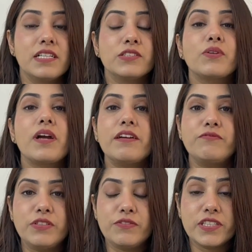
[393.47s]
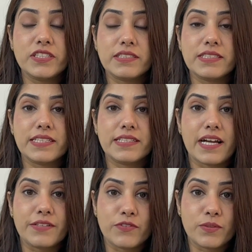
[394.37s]
So everywhere is an
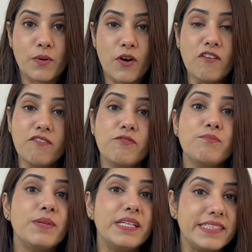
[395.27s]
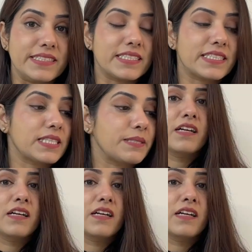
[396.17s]
adverb of place.